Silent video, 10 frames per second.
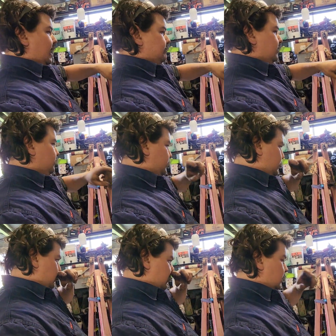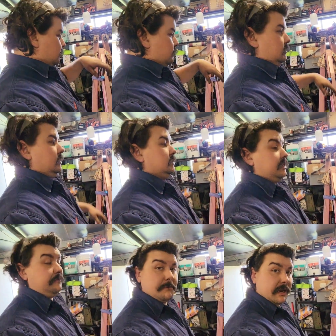that up a little bit and then I'll put the
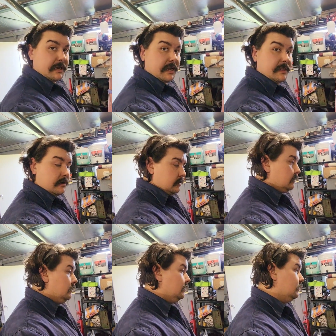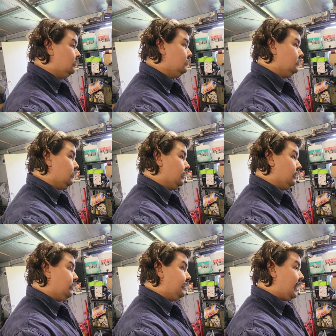shifter back together.
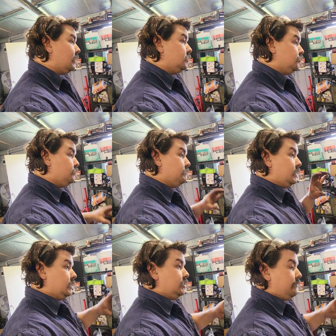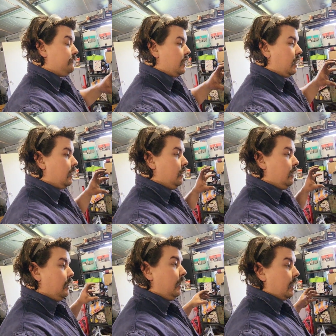And that should be the shifter
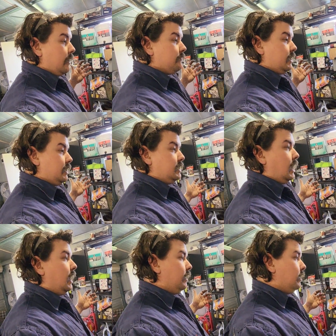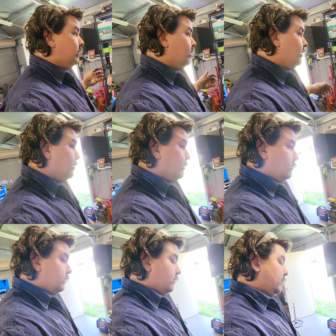and everything done.
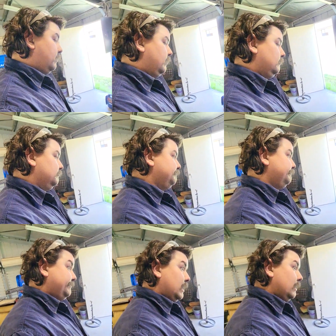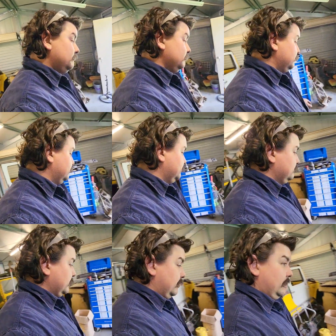Um, so
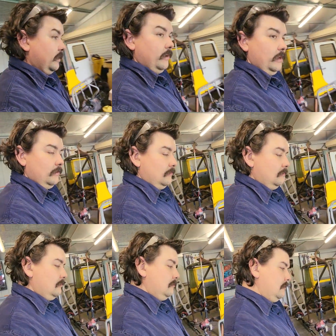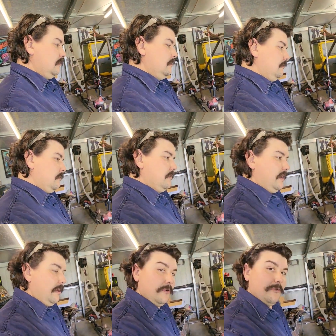in theory, I
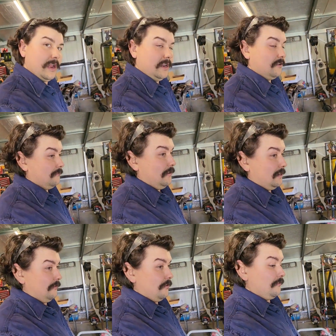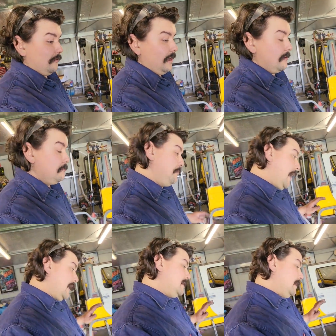wanted to get real radio, I could fucking drive it around.
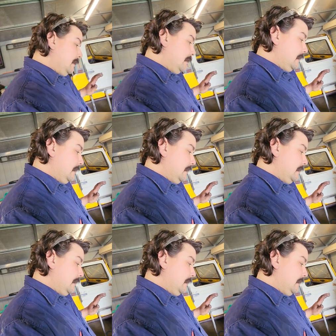But,